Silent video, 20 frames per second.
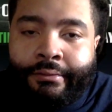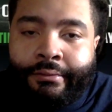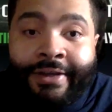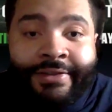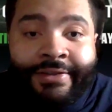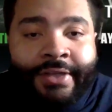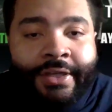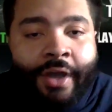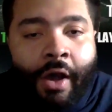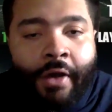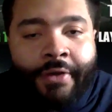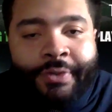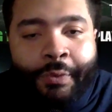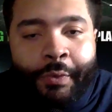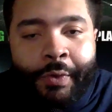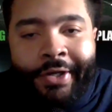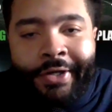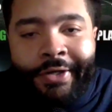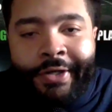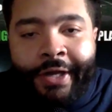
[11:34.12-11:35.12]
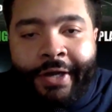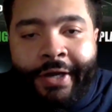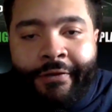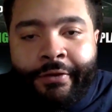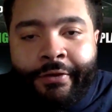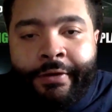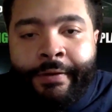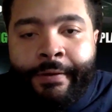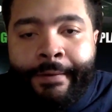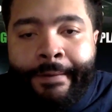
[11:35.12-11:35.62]
Seahawks to win the
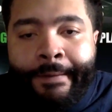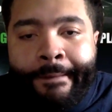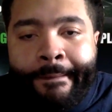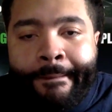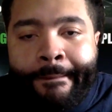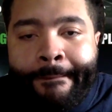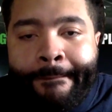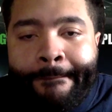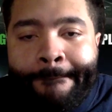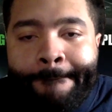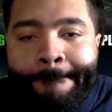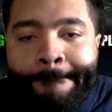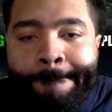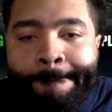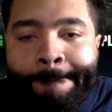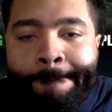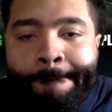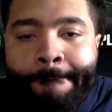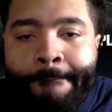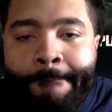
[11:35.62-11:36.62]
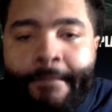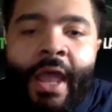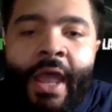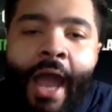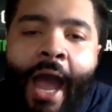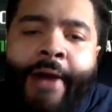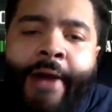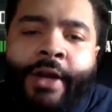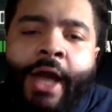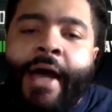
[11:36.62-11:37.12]
cover.
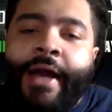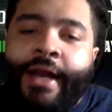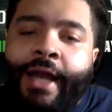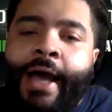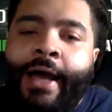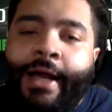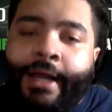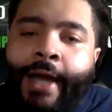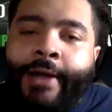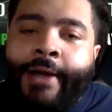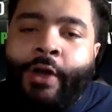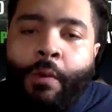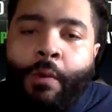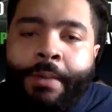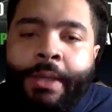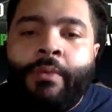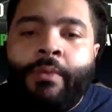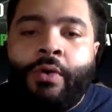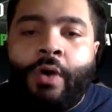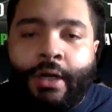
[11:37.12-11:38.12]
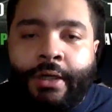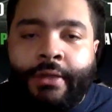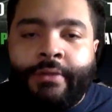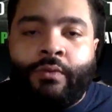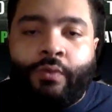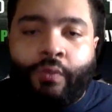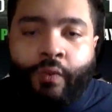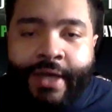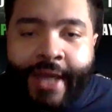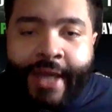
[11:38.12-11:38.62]
I know people are going to
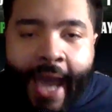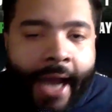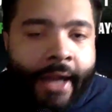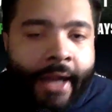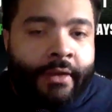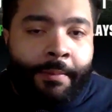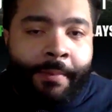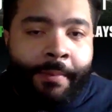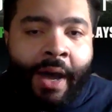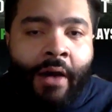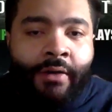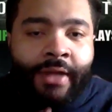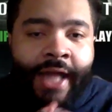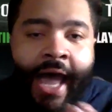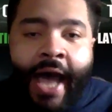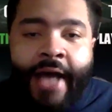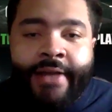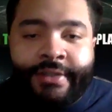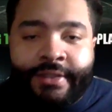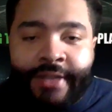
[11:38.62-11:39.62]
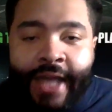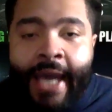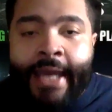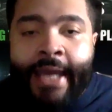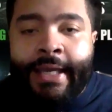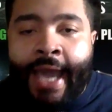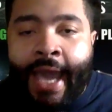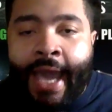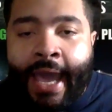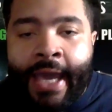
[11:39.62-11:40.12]
react about last
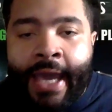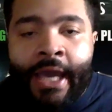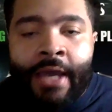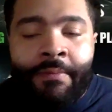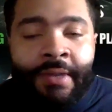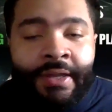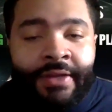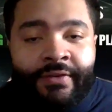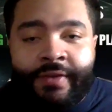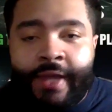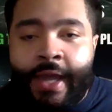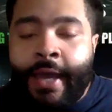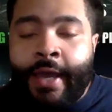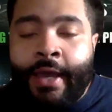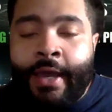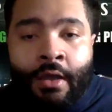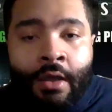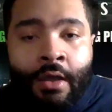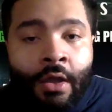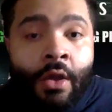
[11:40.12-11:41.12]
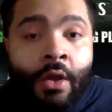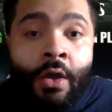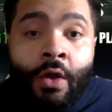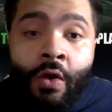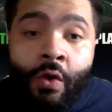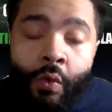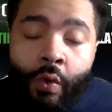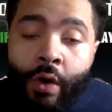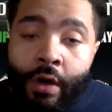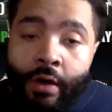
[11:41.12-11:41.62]
night game and say,
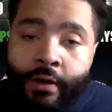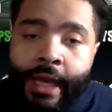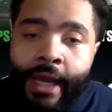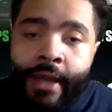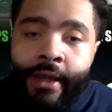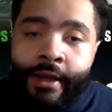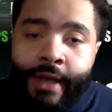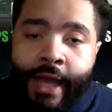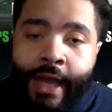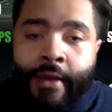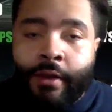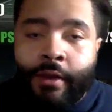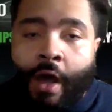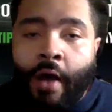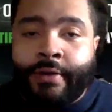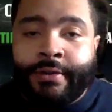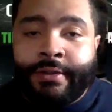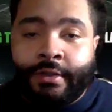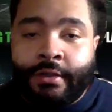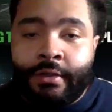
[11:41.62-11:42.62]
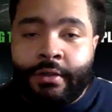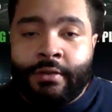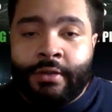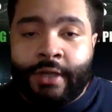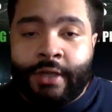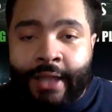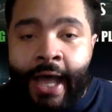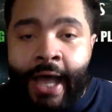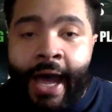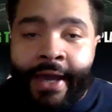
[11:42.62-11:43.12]
well, they lost to
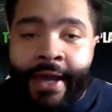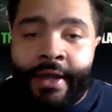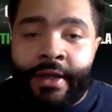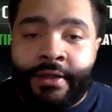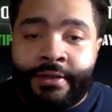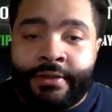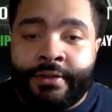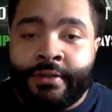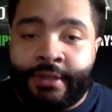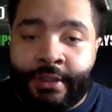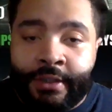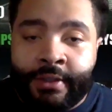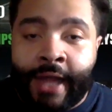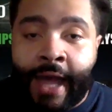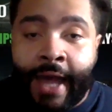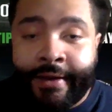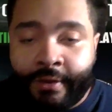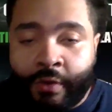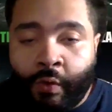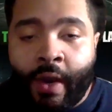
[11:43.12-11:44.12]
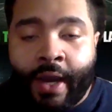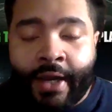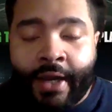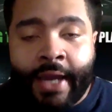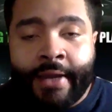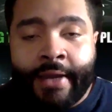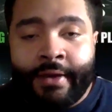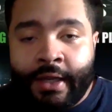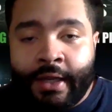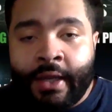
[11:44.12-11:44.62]
the Lions and like the way
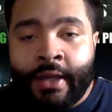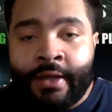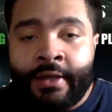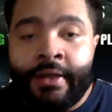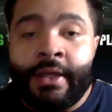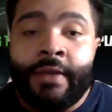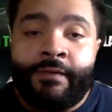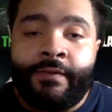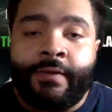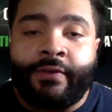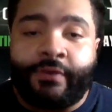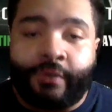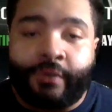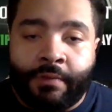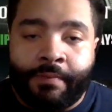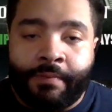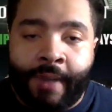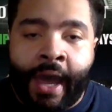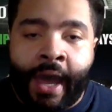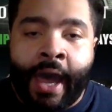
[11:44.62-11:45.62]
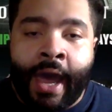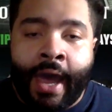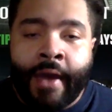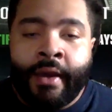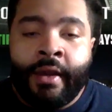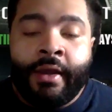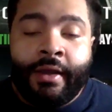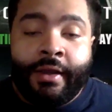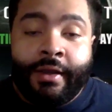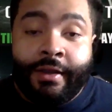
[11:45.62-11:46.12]
they did. The defense looked bad.
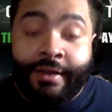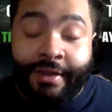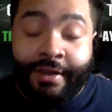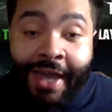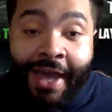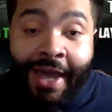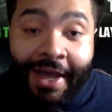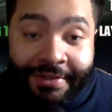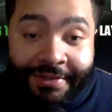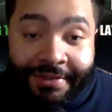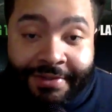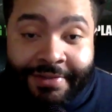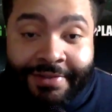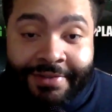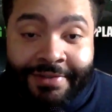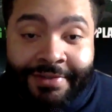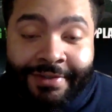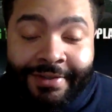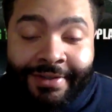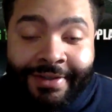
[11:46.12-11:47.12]
Yes.